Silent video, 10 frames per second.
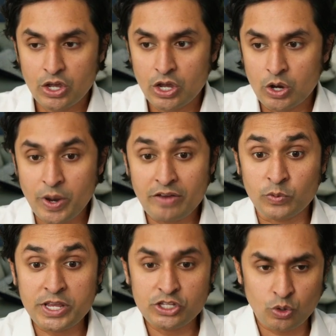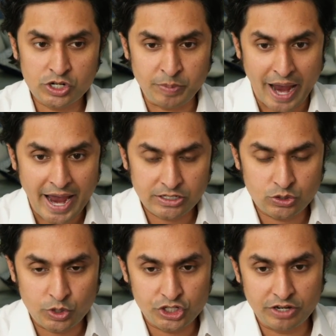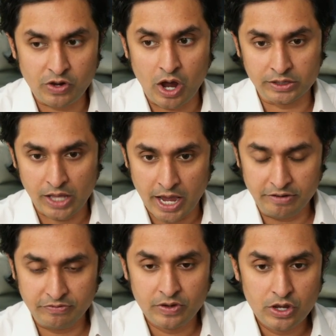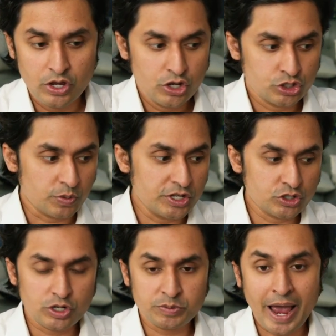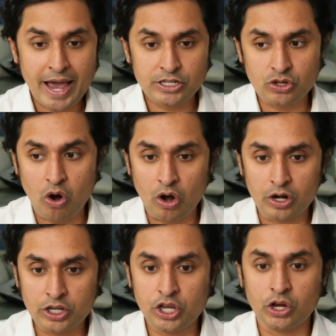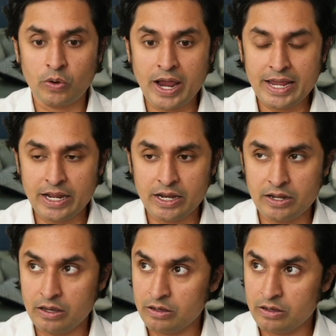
We have resource packs, which have gone live. So resource packs are curated